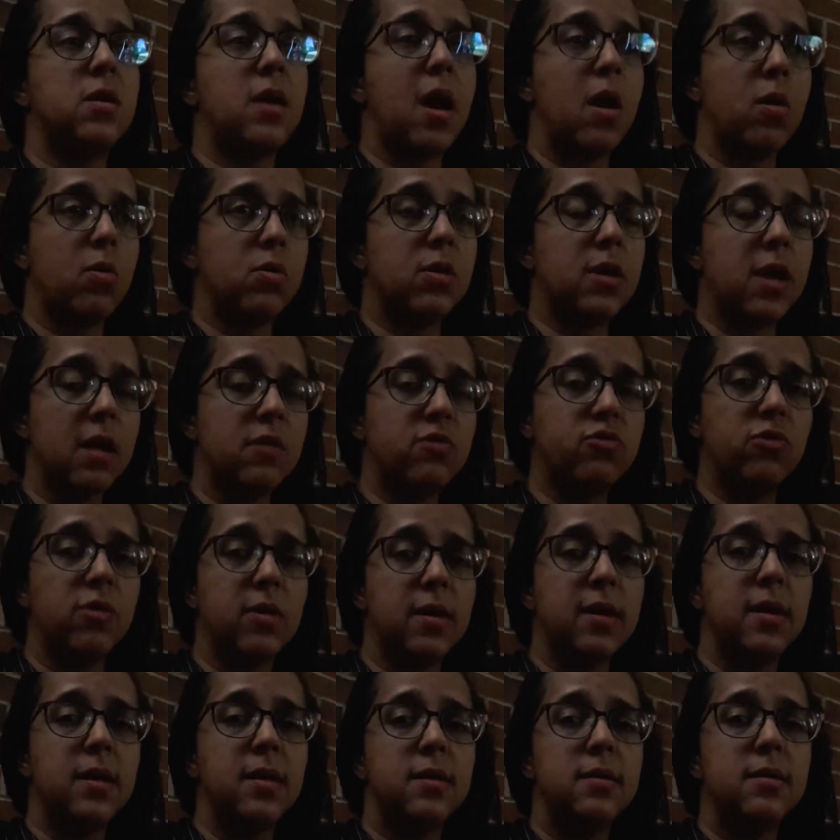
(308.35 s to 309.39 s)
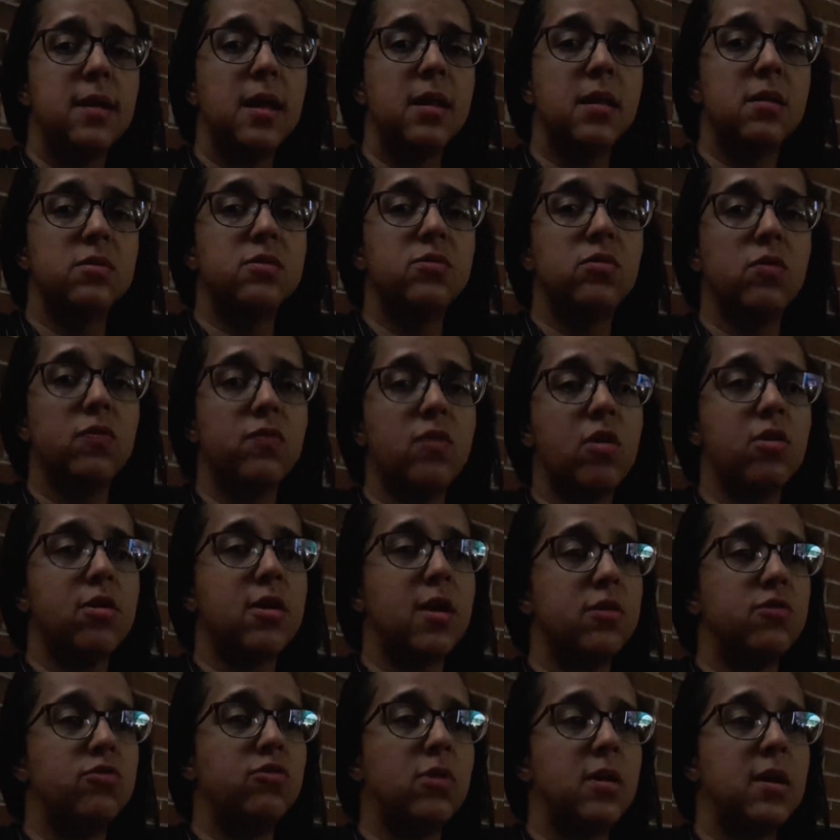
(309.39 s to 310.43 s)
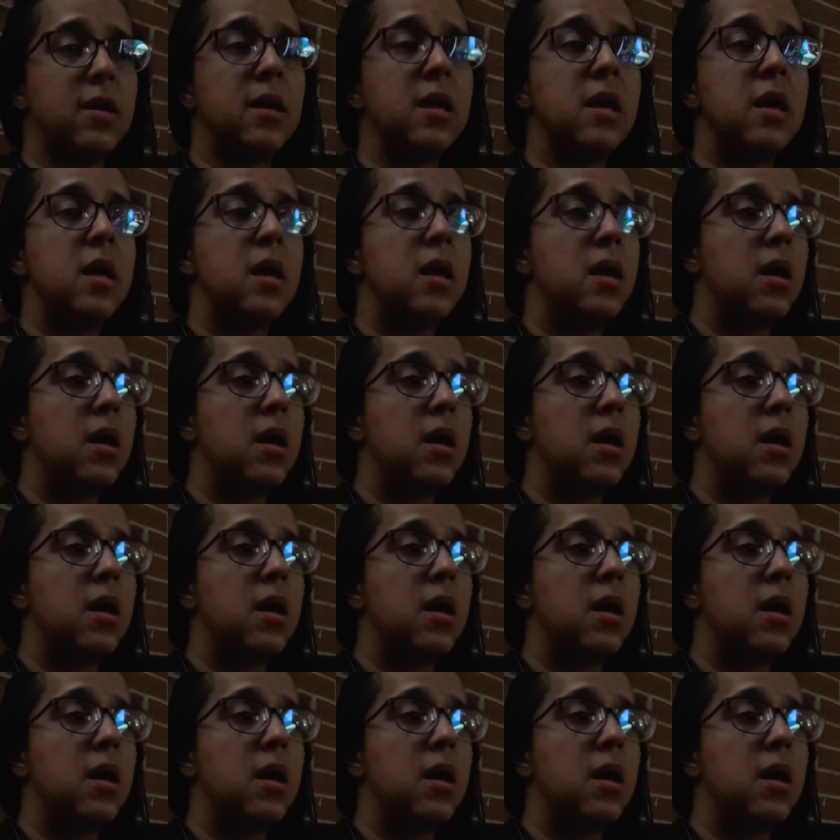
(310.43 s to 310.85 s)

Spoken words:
our country and has served our country,